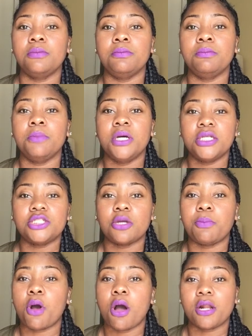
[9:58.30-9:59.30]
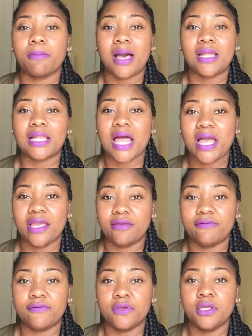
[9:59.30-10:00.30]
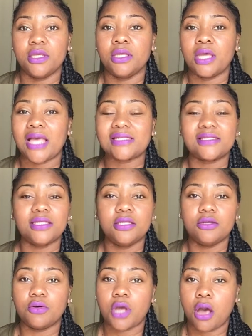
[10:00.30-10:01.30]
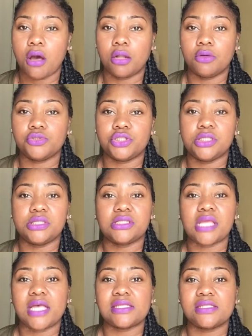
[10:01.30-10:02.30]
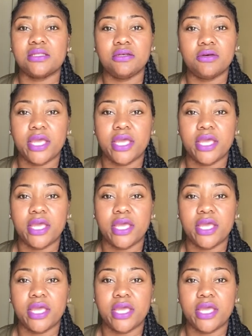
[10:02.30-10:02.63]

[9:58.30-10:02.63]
much a part of my life, I still call on Jesus. I still